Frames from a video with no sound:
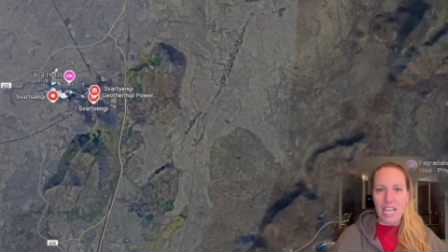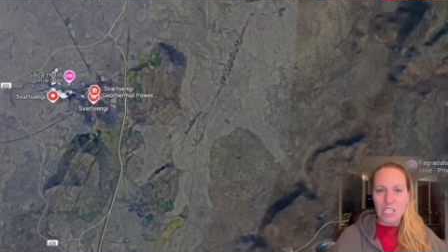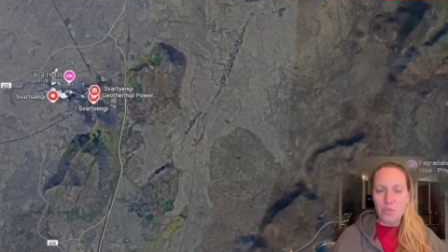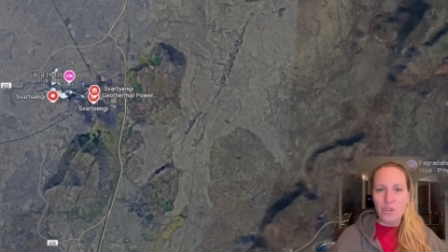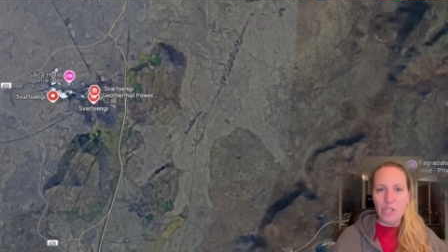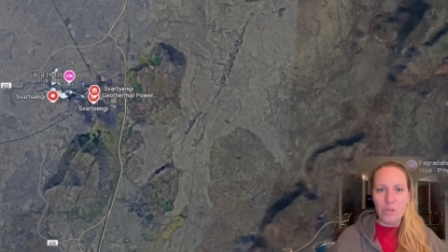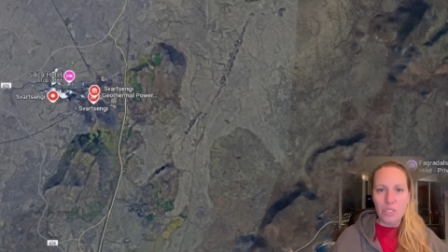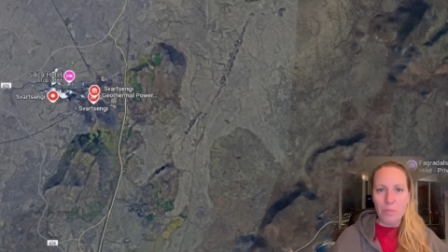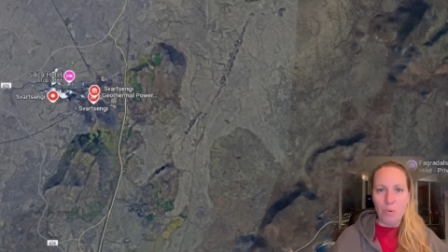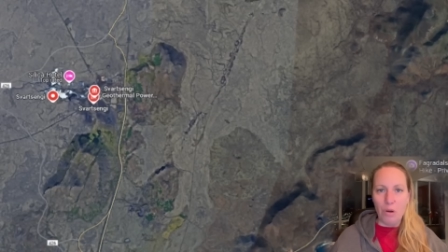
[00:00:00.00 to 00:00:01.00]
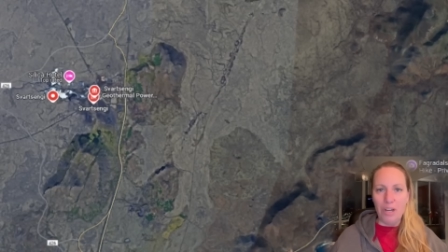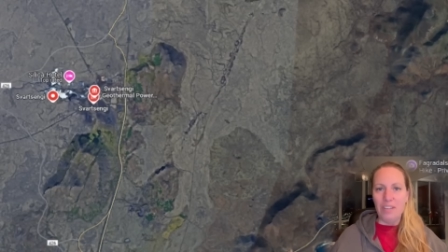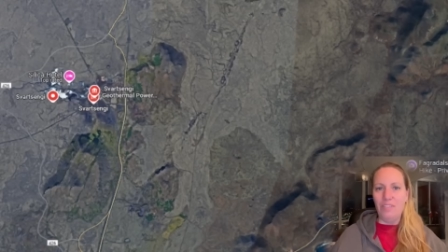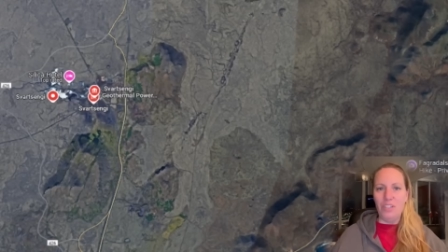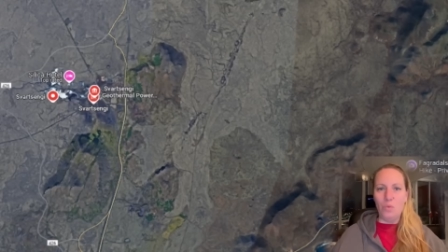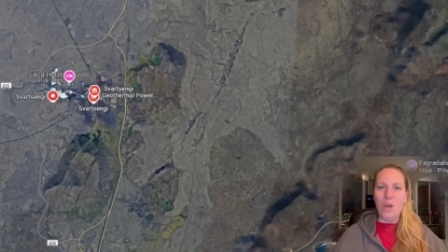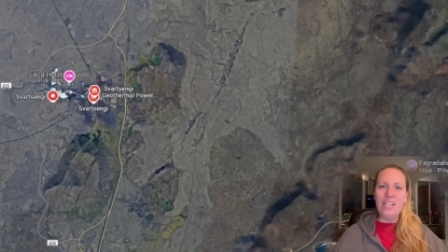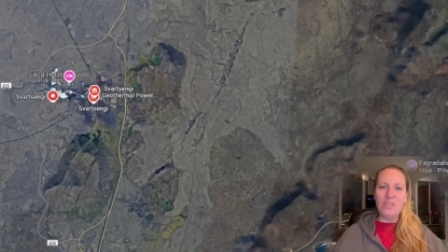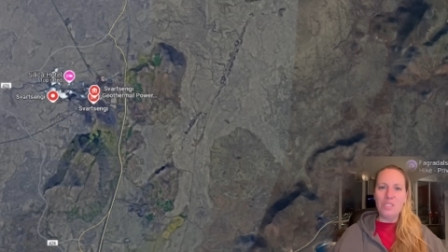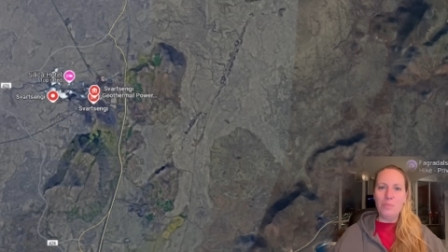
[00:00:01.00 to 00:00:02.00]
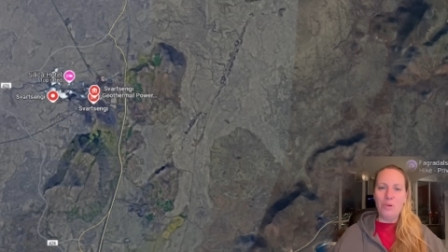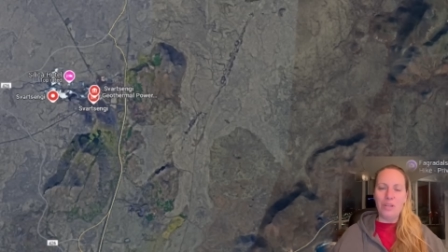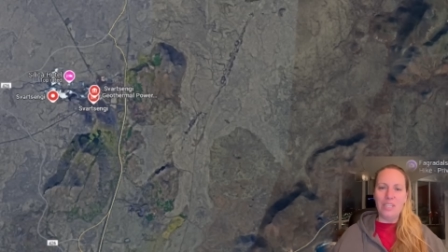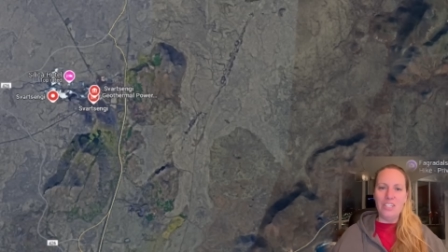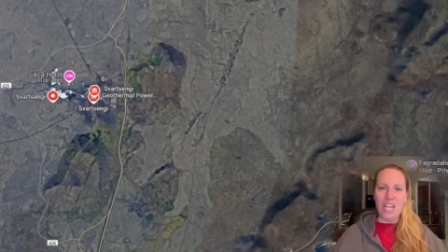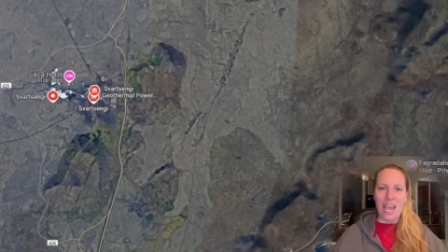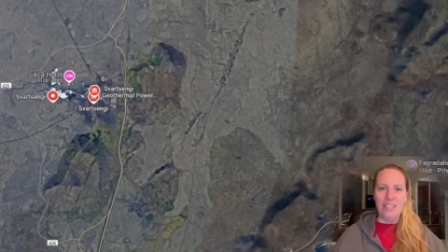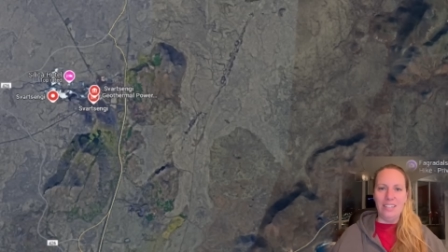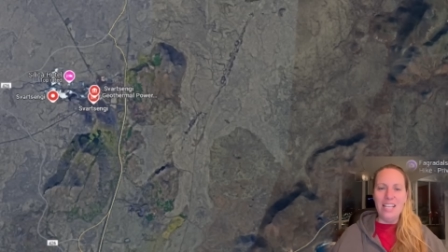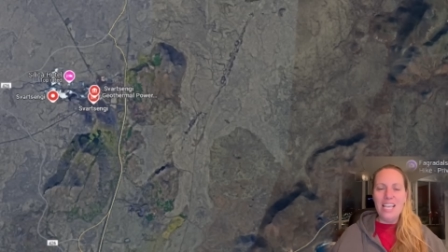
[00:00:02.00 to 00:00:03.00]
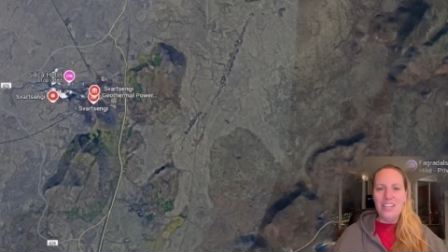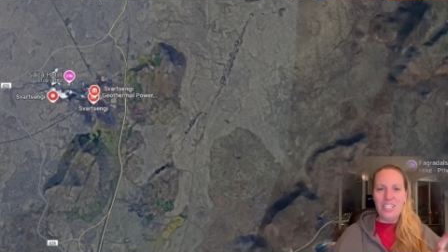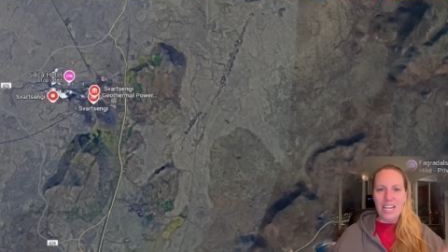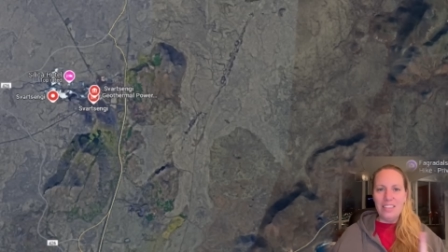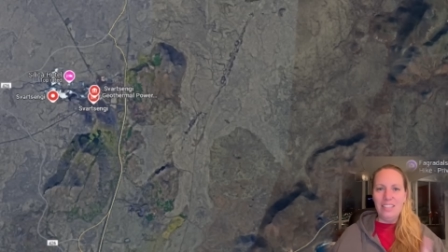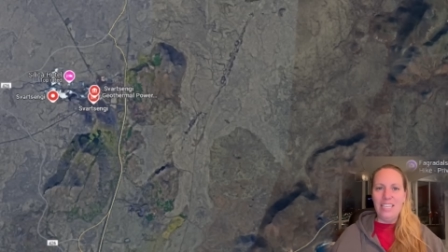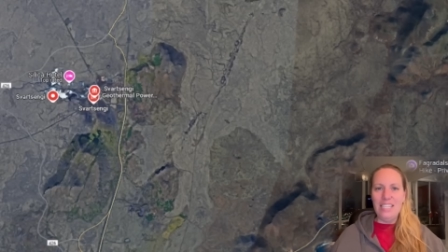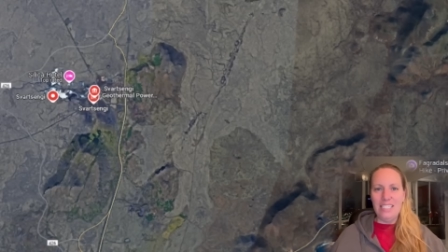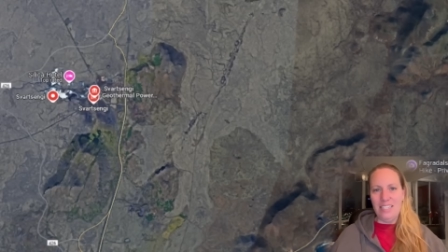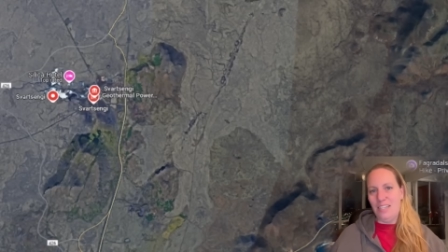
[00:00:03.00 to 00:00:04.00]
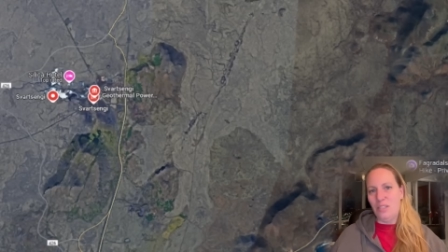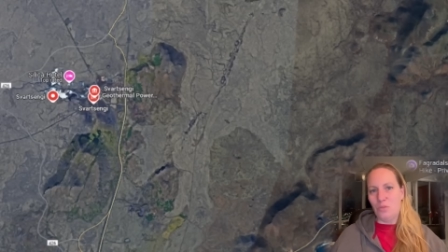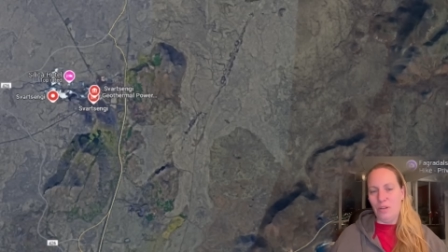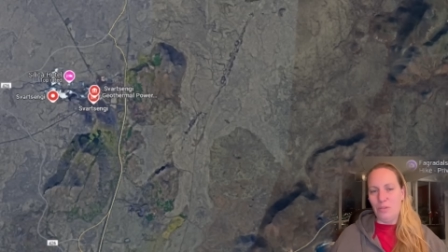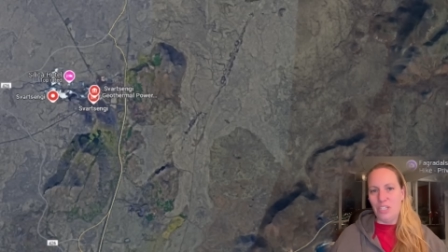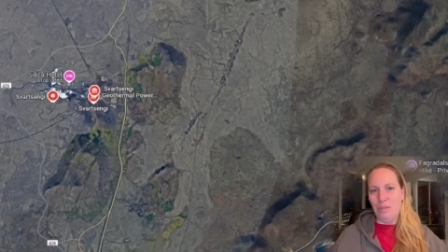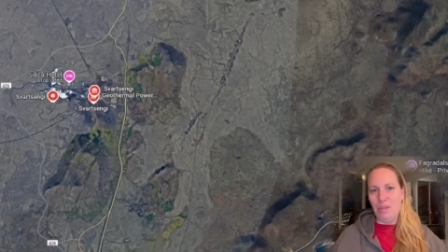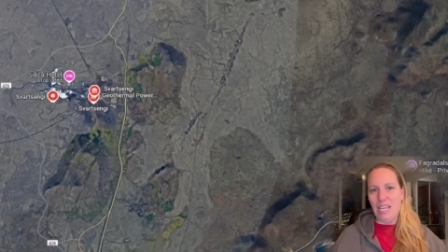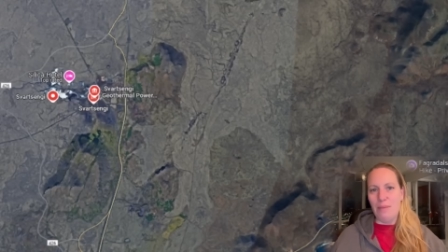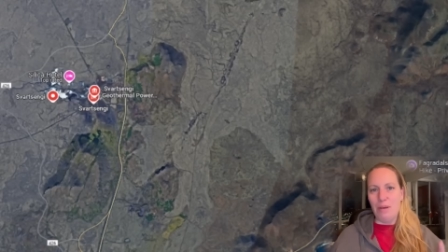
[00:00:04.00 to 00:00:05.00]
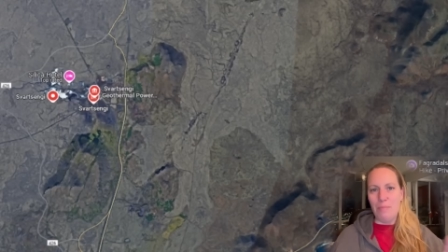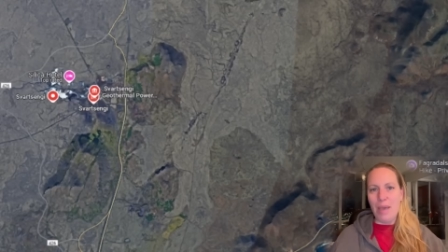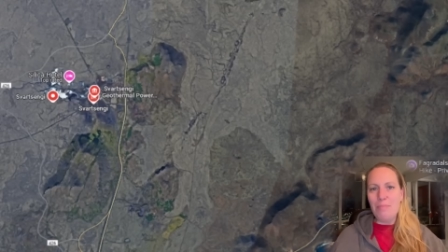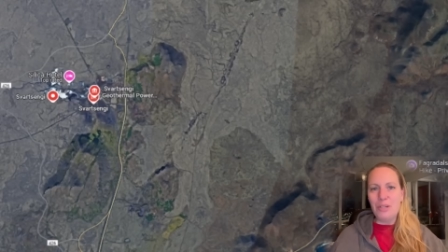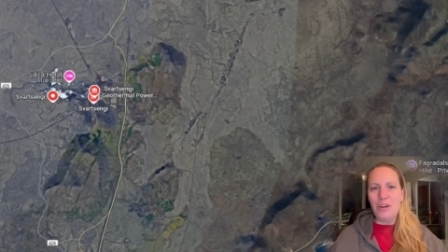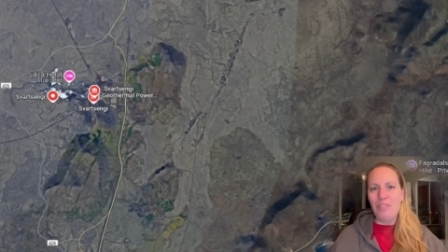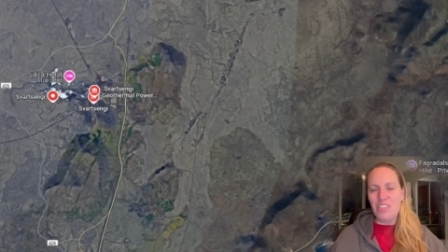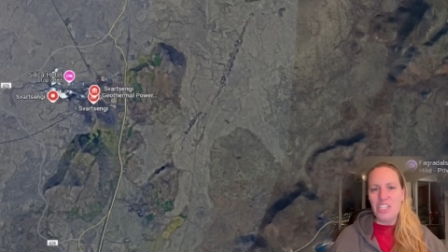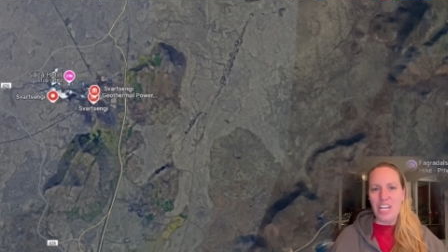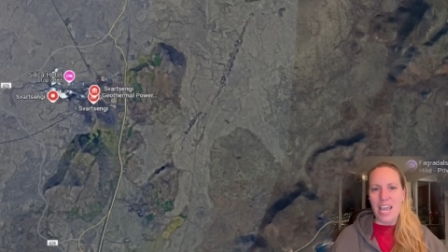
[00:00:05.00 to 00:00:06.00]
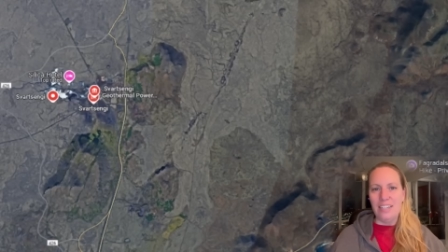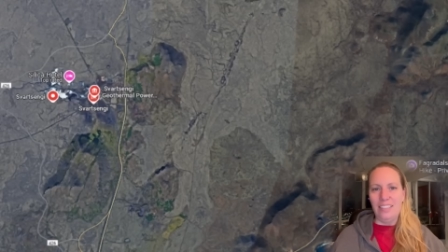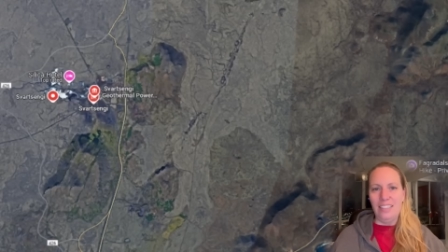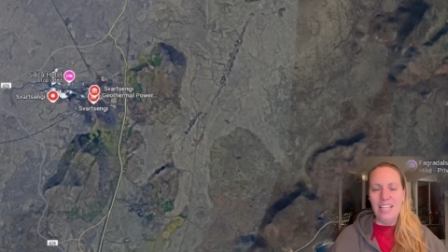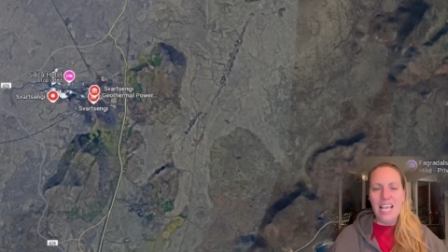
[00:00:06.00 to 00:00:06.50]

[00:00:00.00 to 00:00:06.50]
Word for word: Thanks for your support. If you want to support the channel, check the links in the description, become a member of the channel,